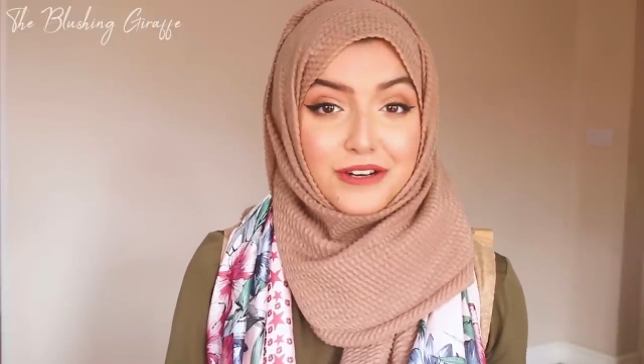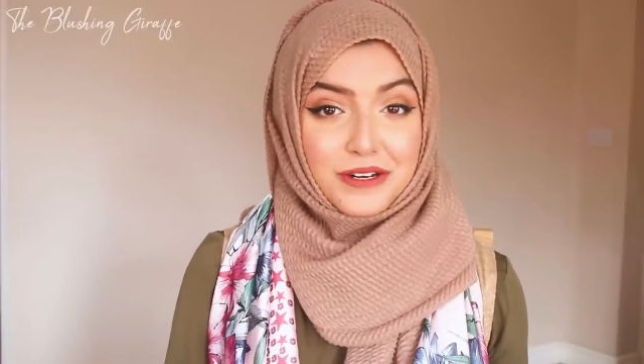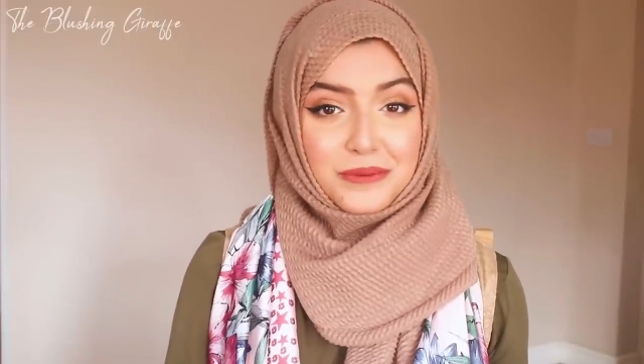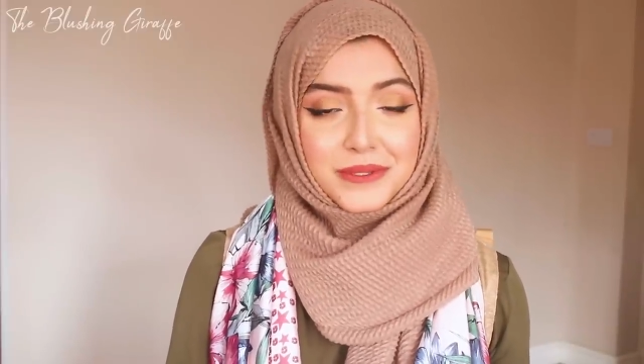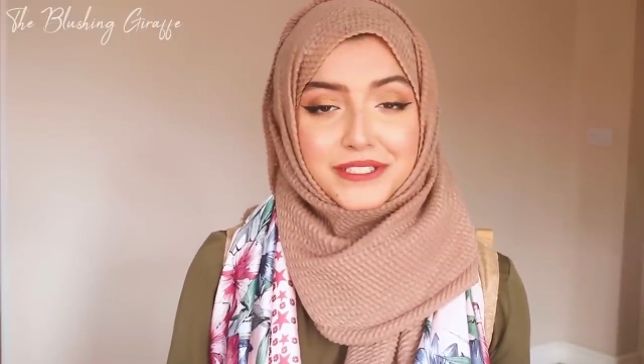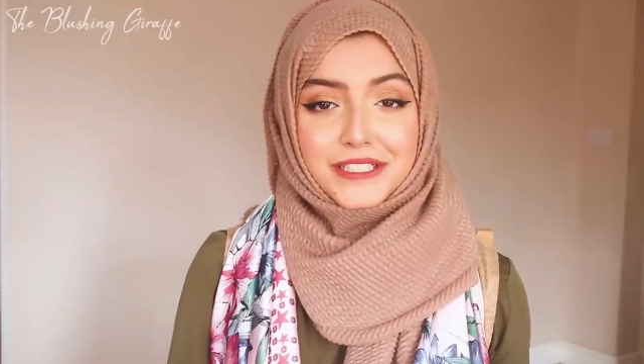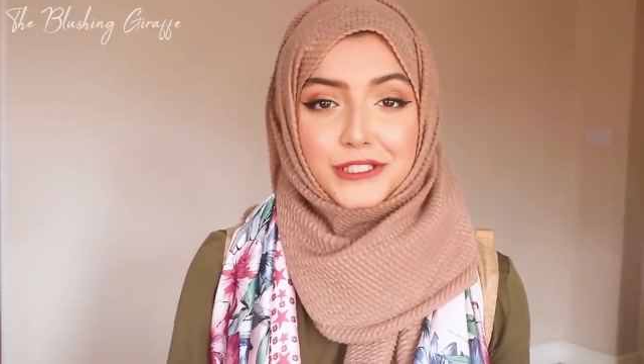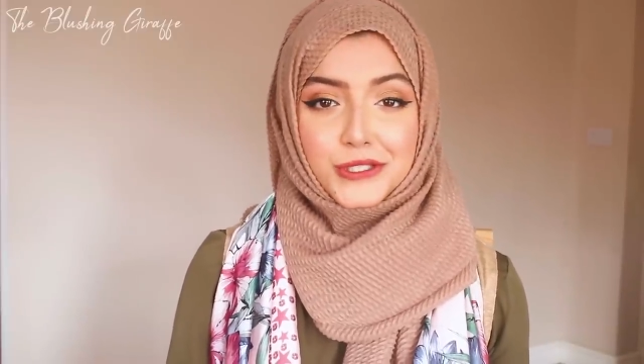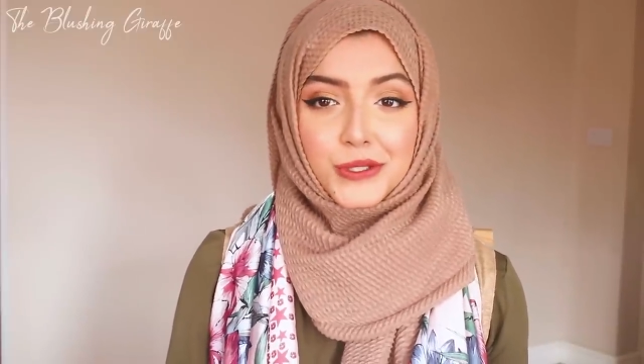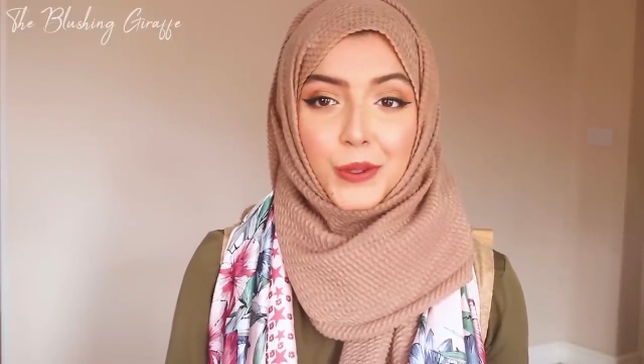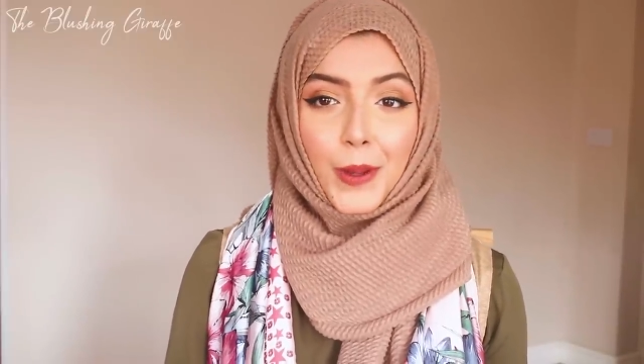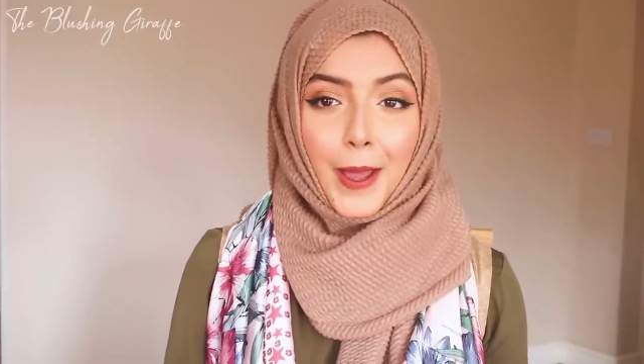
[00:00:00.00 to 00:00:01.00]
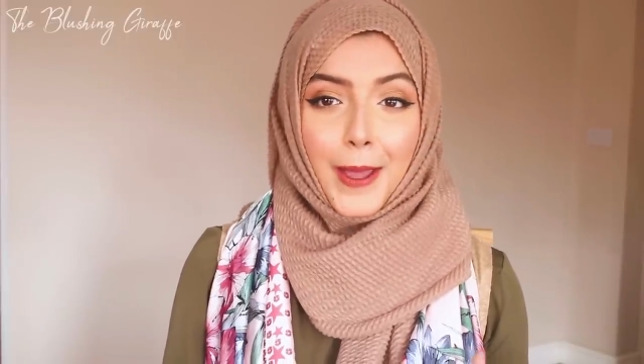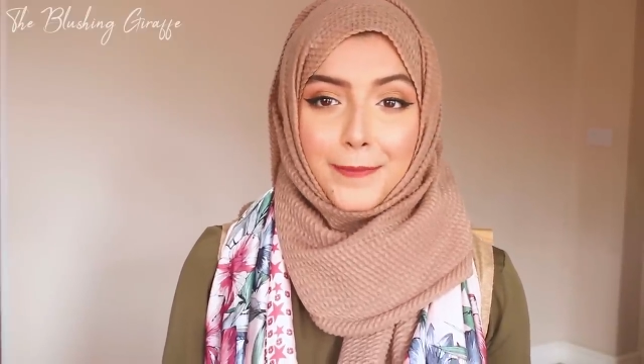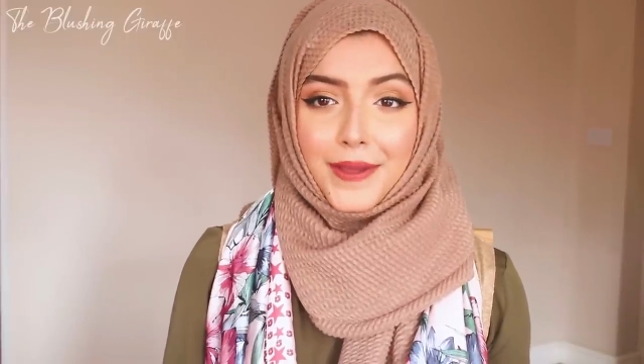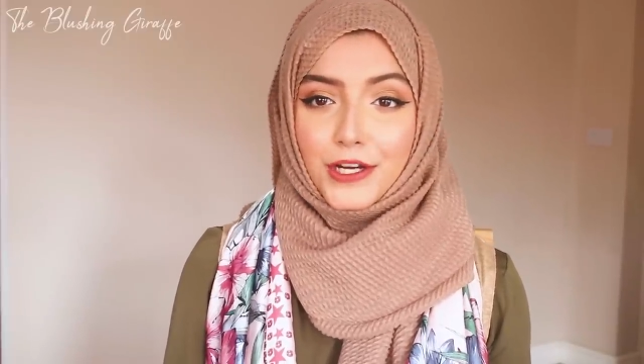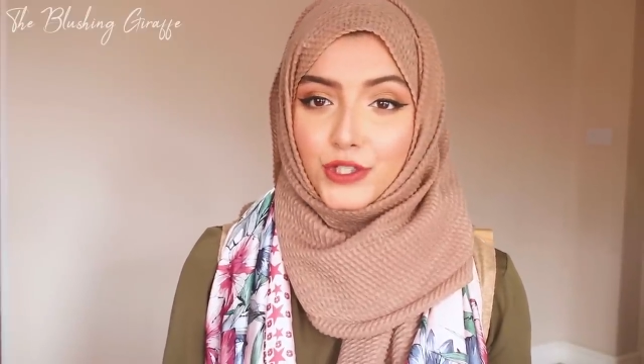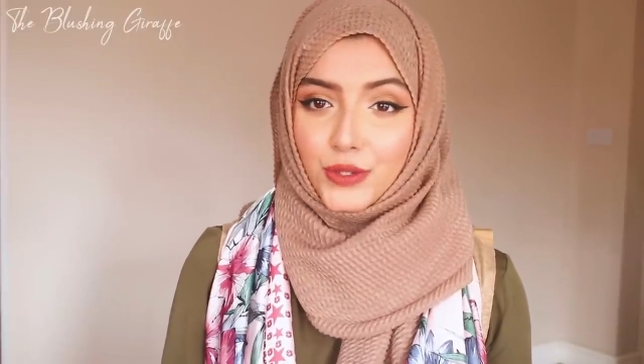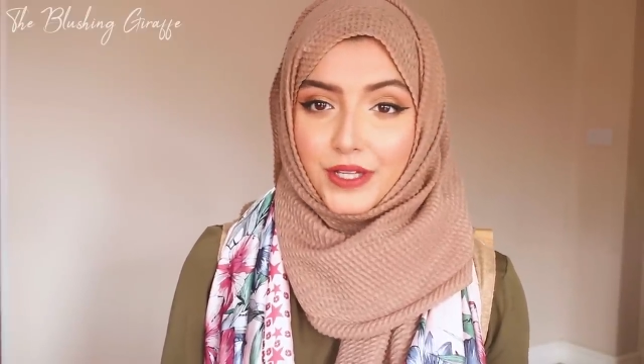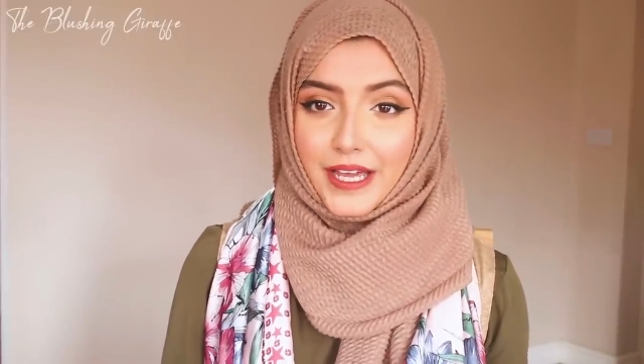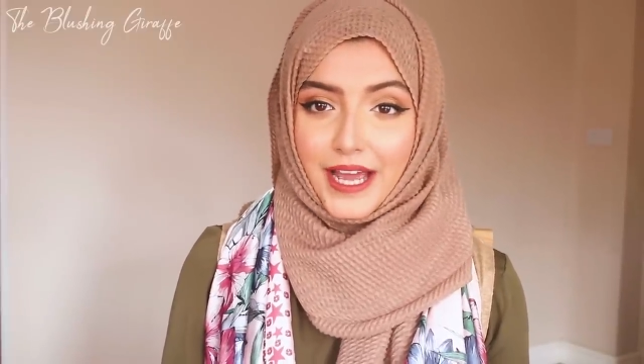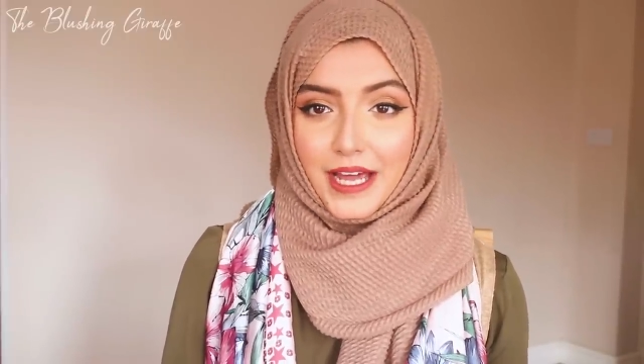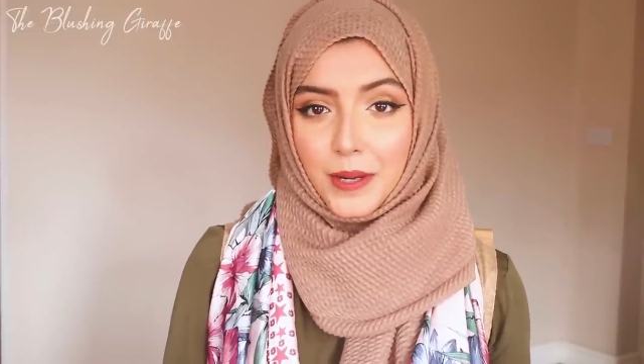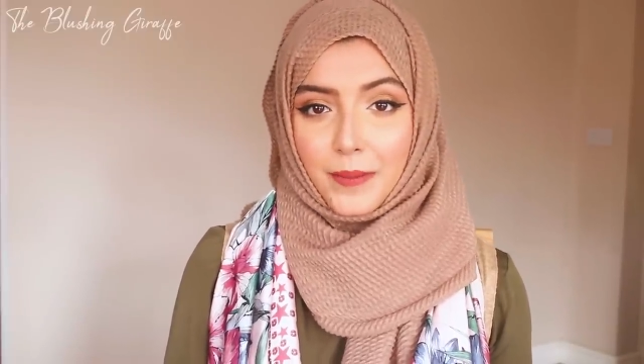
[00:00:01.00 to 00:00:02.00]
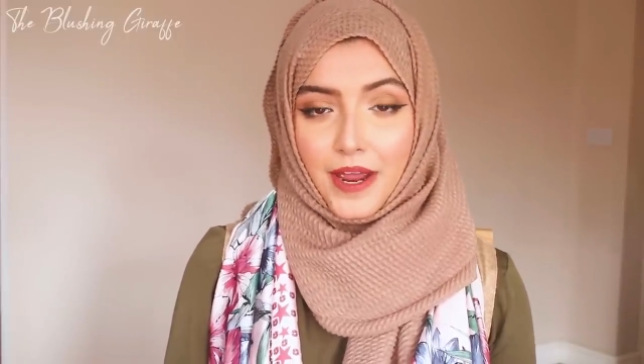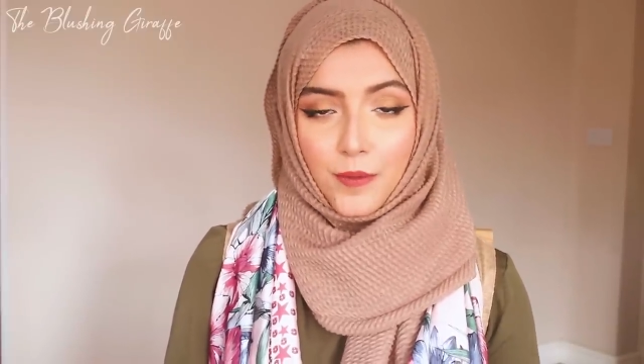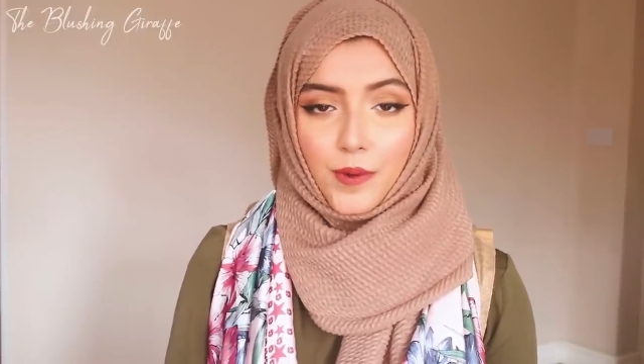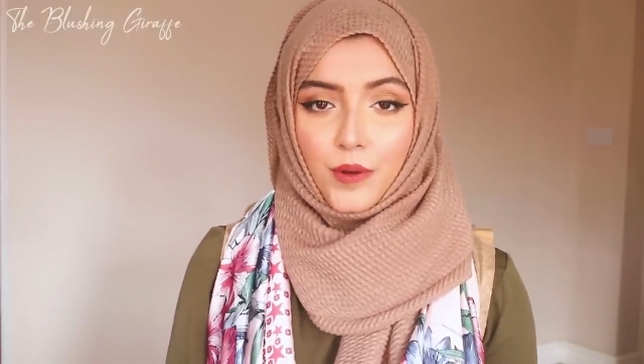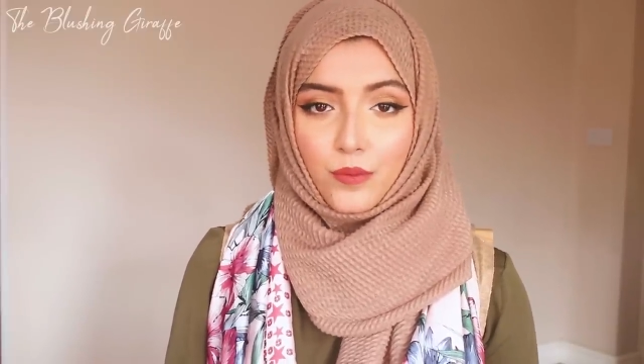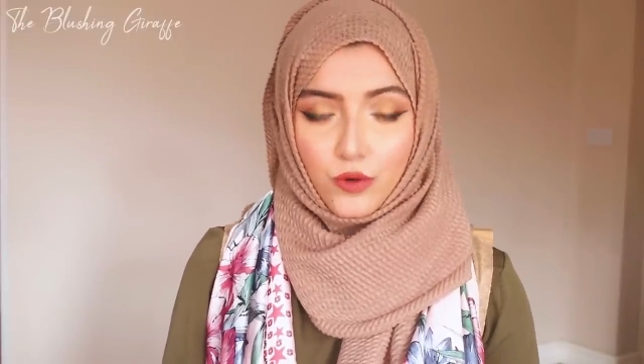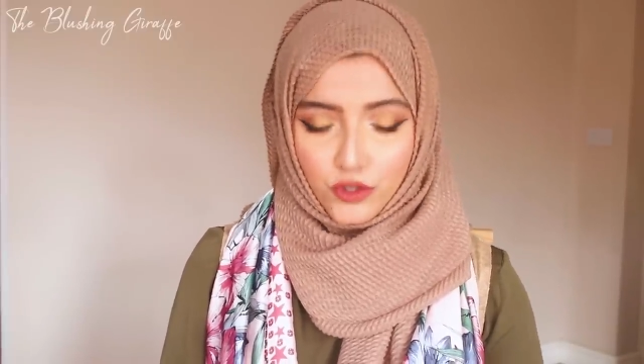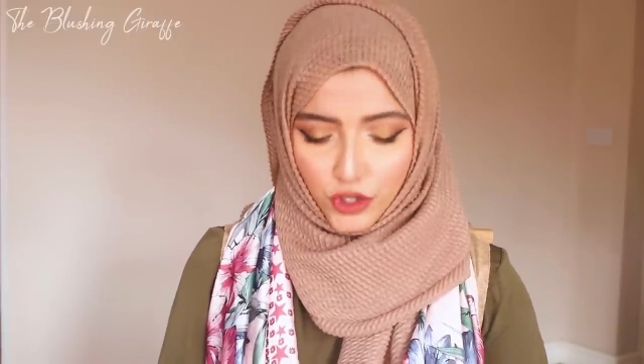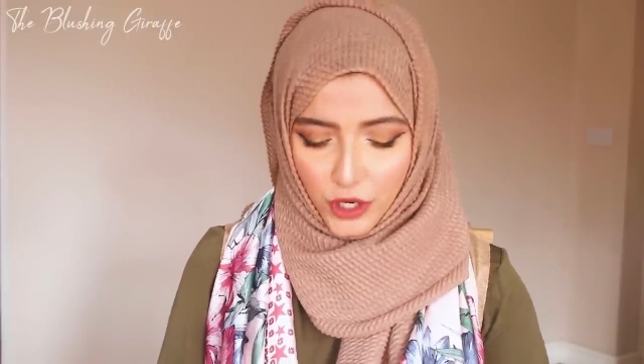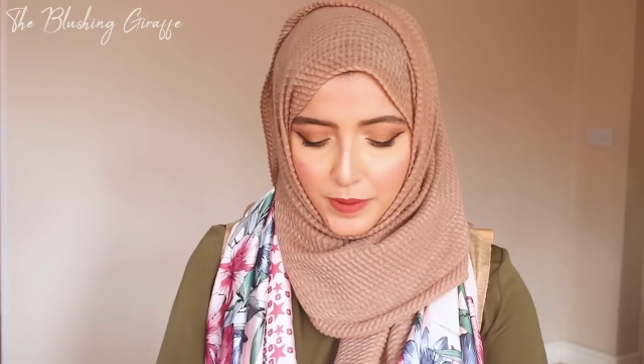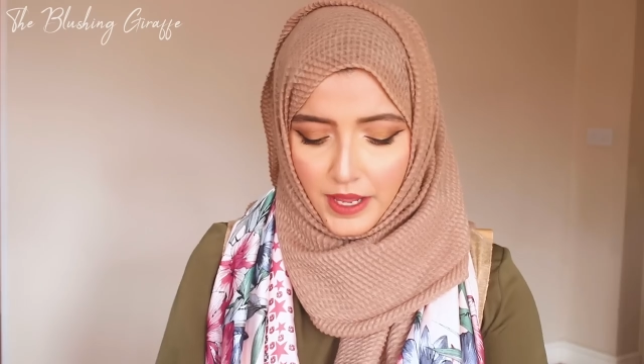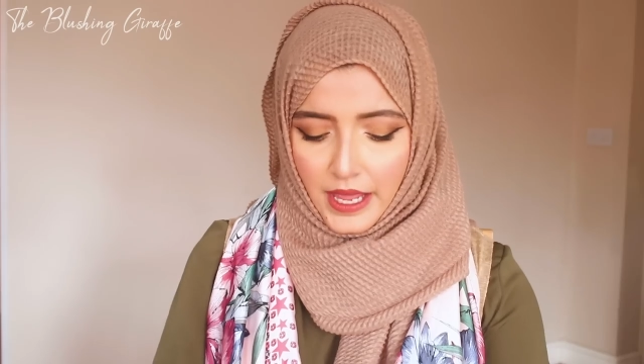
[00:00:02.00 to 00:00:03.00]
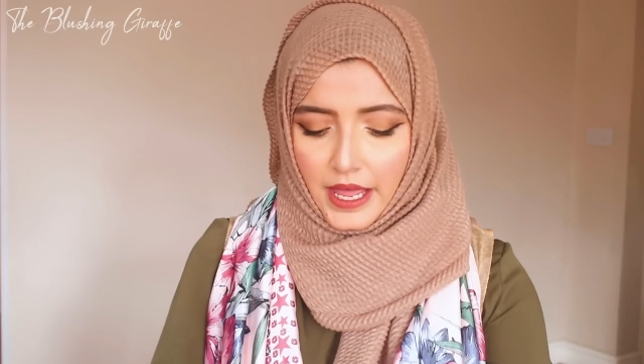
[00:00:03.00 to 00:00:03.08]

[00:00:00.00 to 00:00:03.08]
really wanted to make sure that I had a pair in my wardrobe.